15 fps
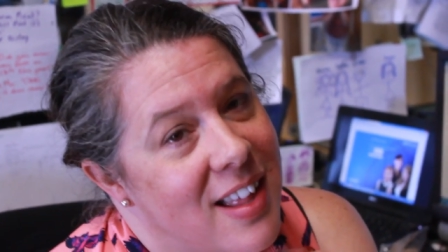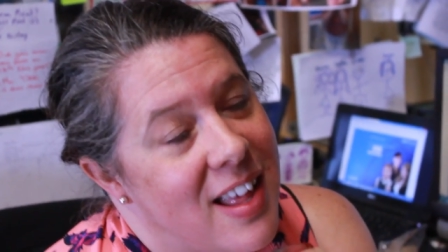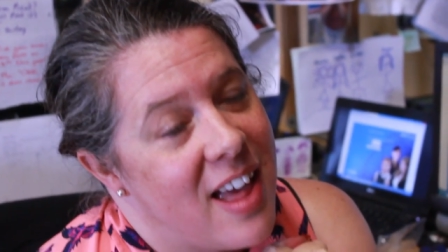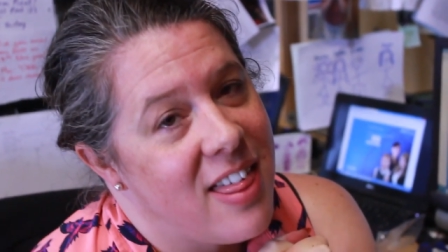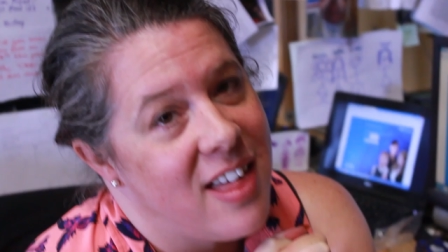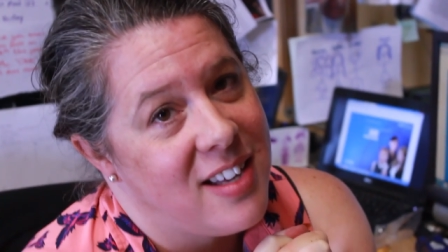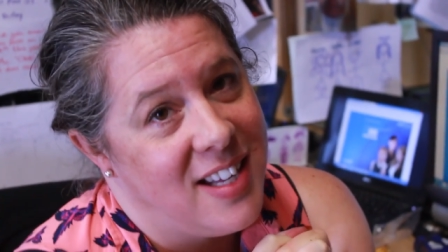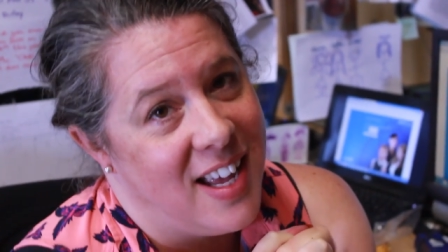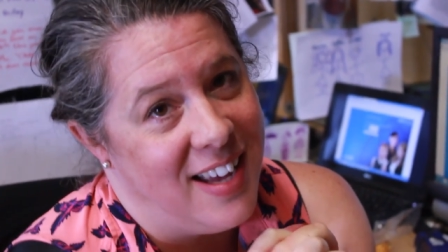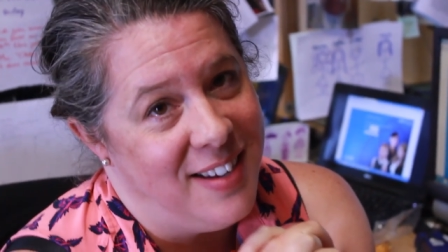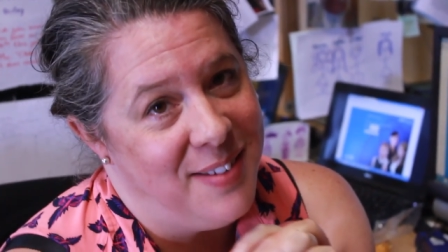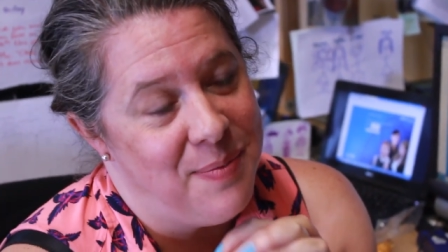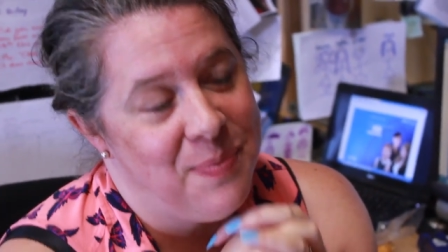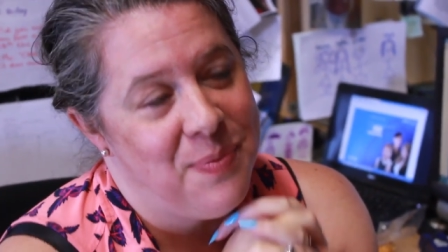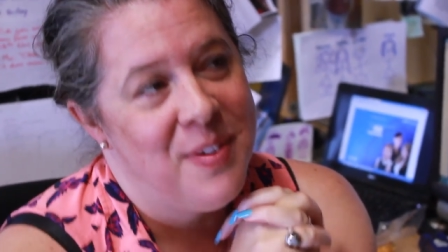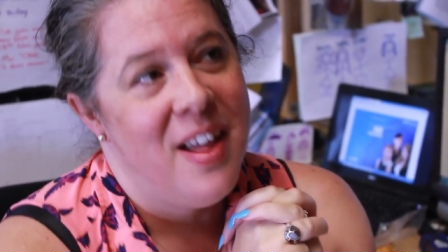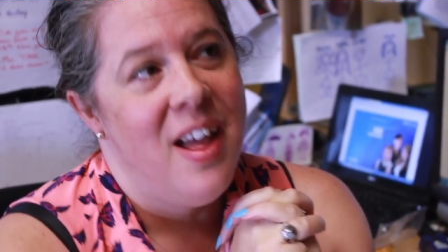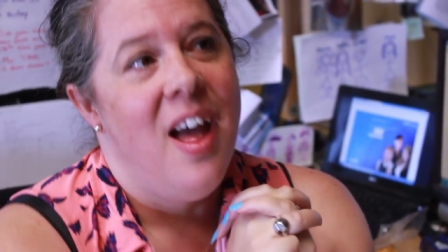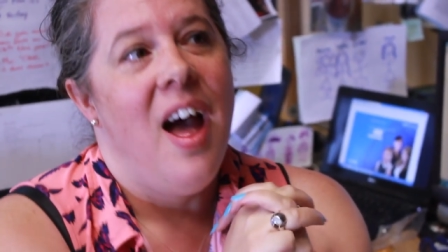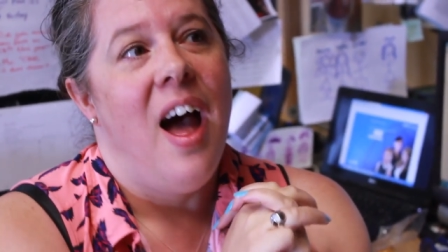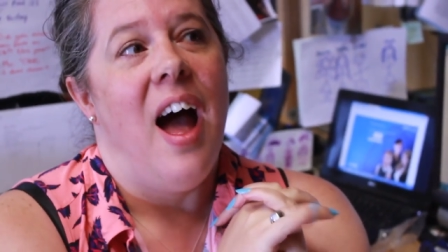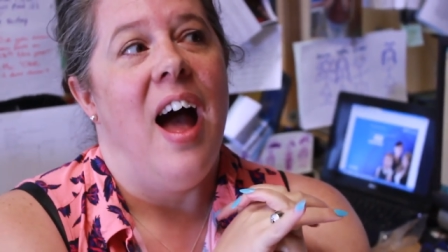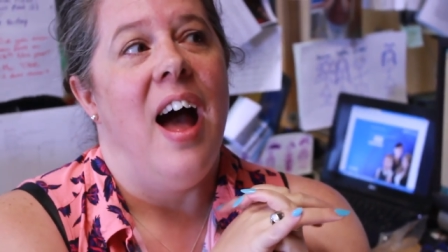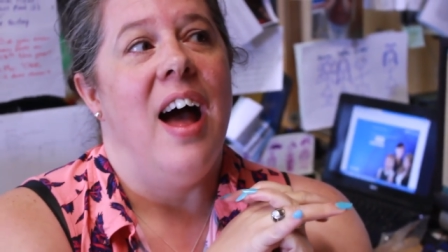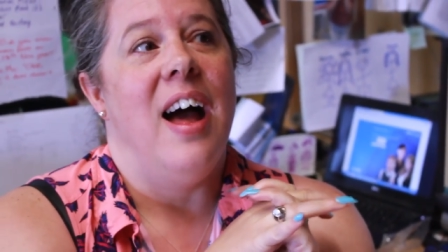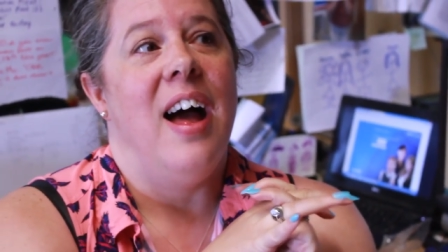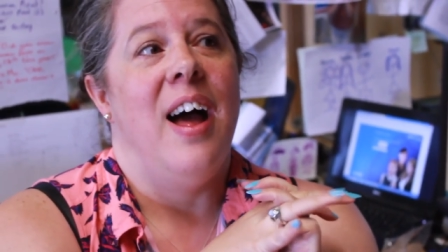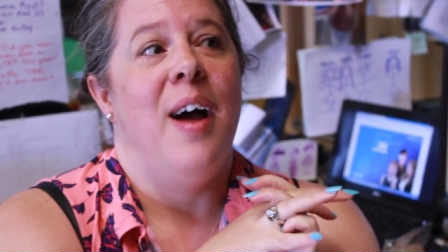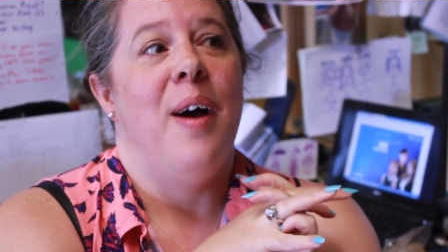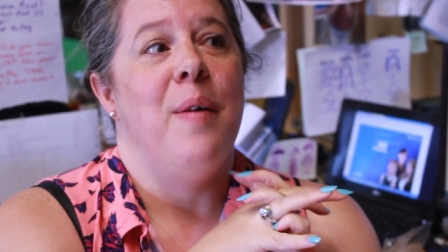Year 13.
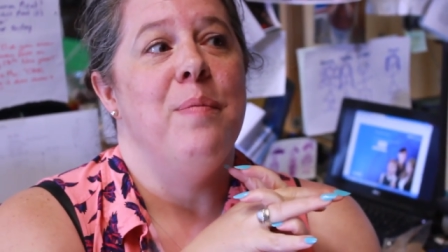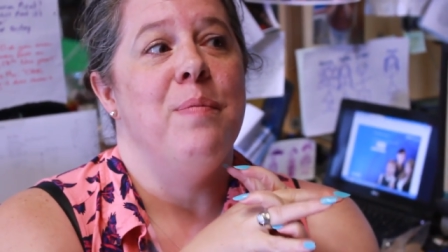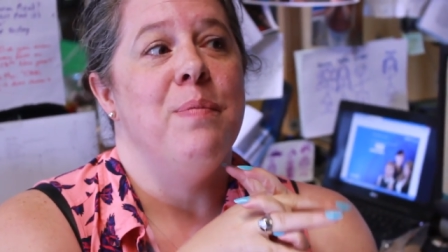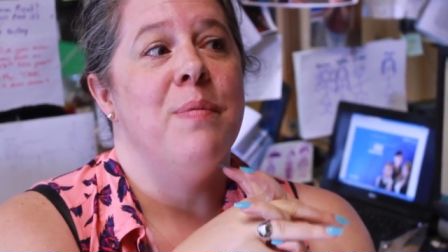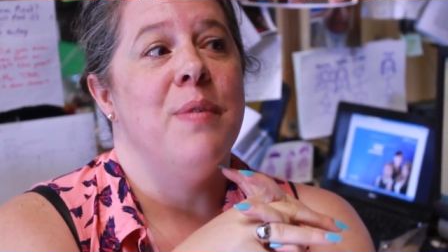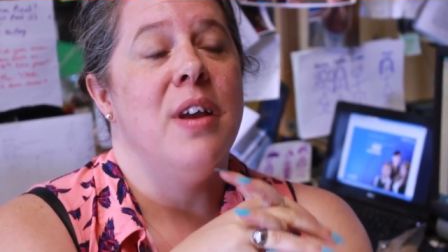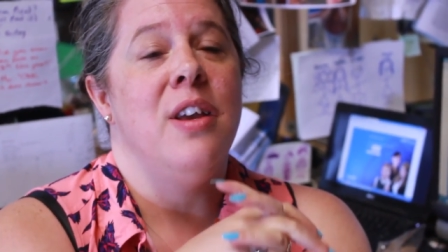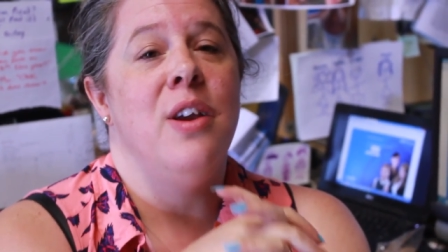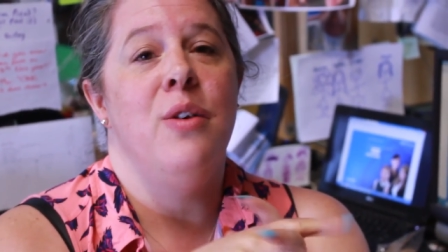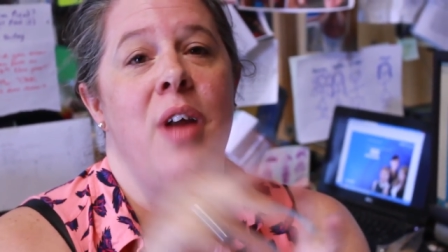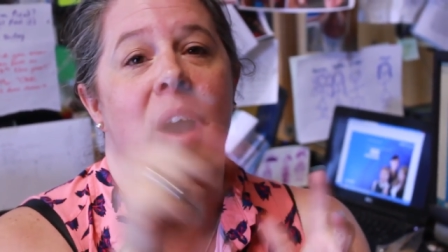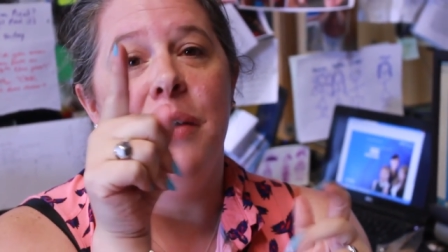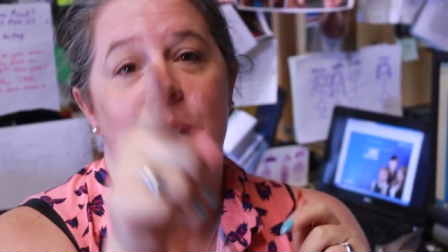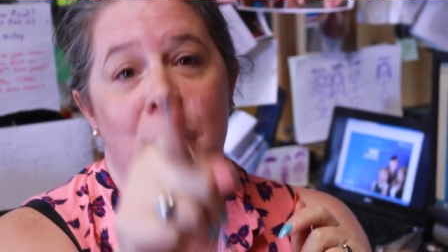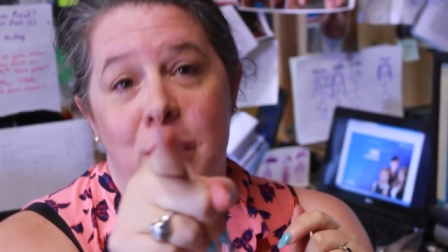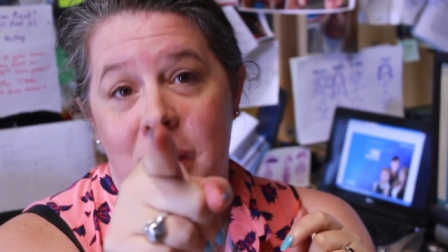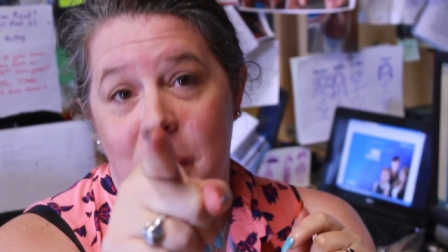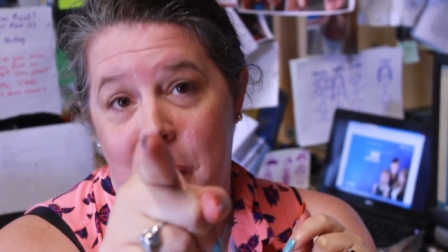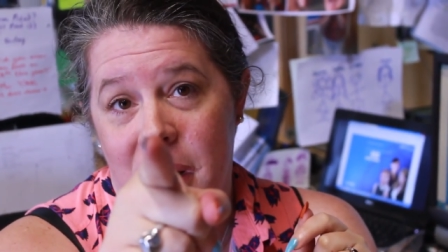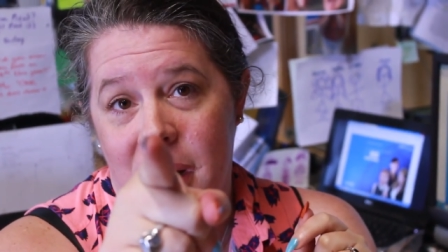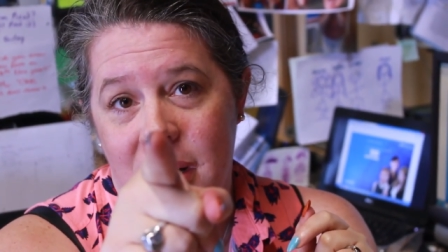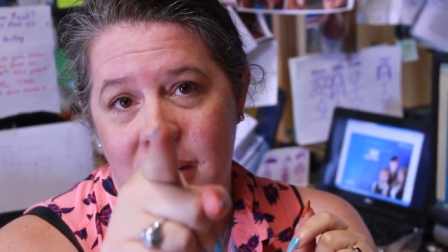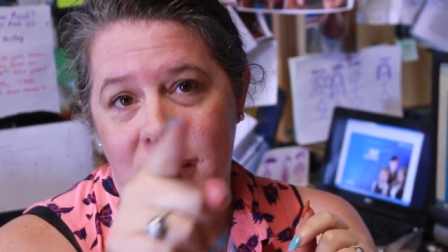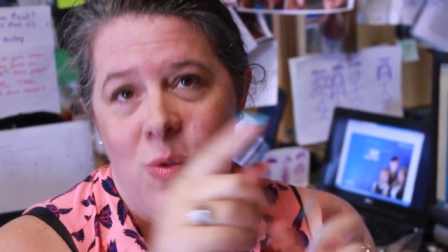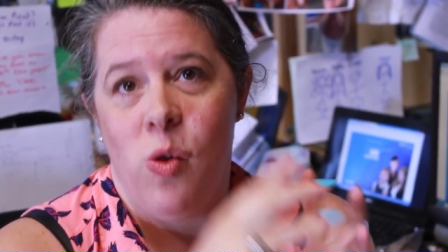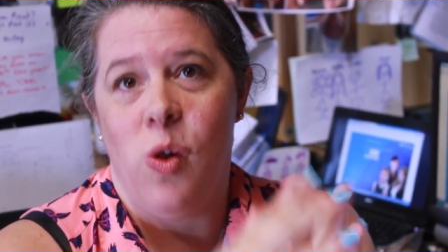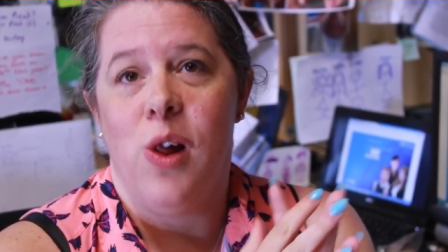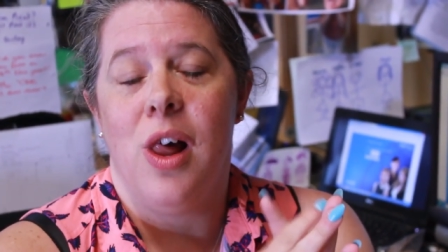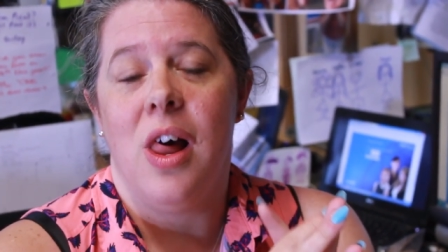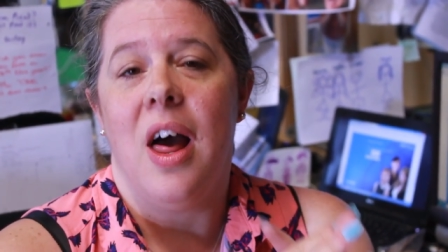Um, you know who you are.
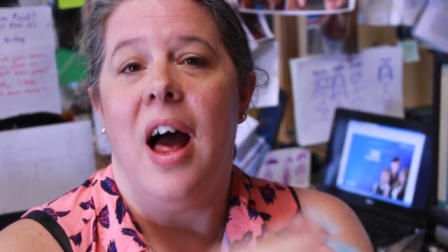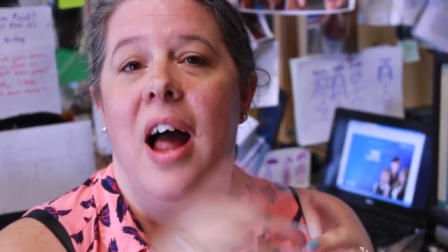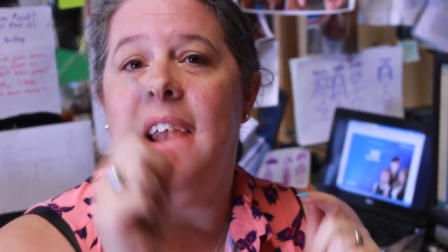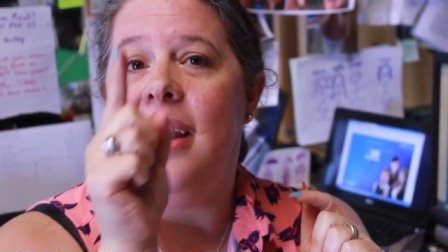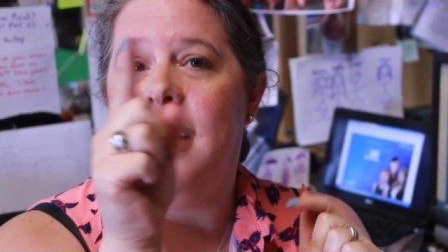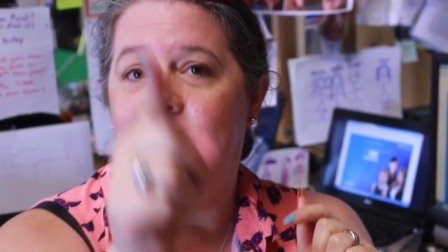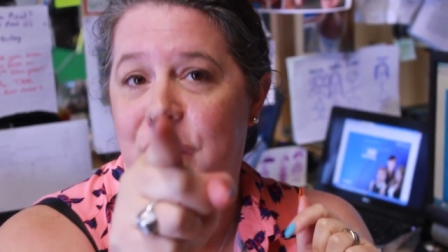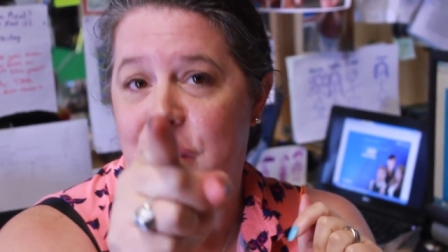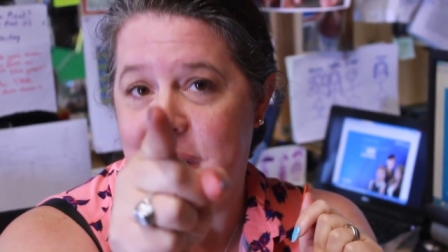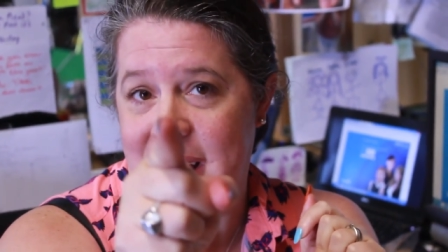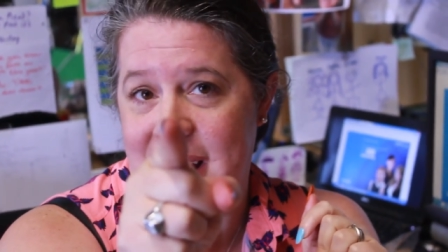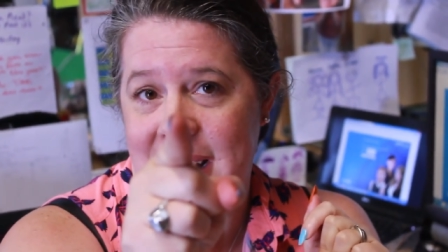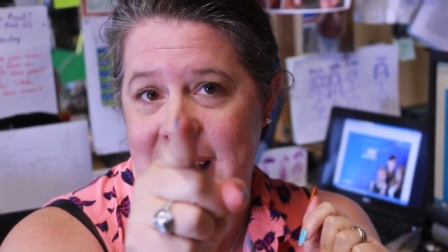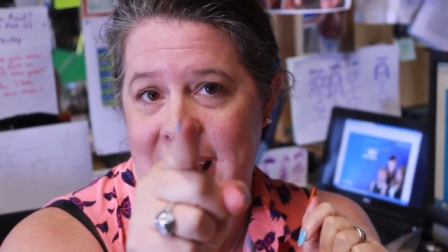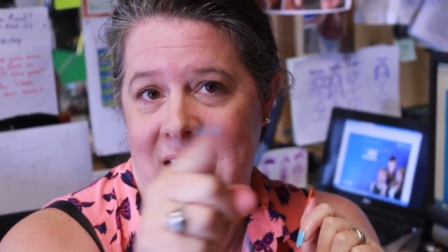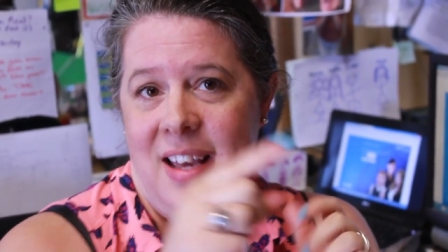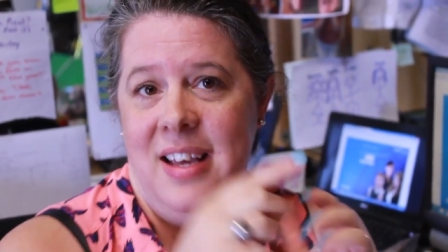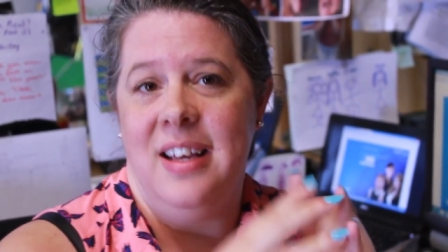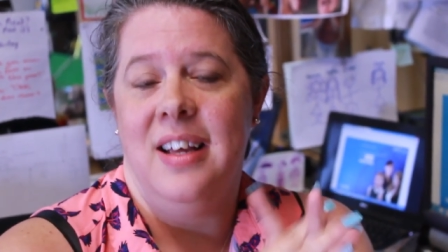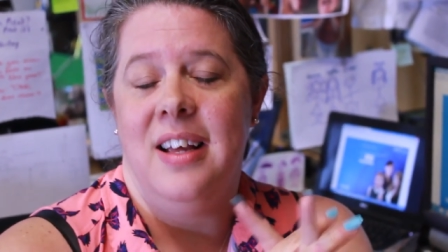I love you dearly.